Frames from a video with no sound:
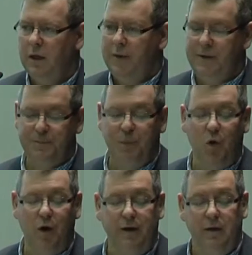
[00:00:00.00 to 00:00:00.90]
And this
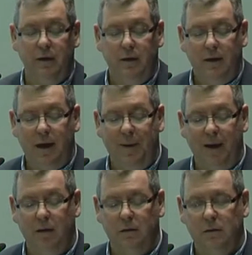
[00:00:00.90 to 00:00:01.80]
point
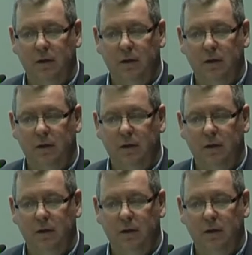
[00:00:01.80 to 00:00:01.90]
about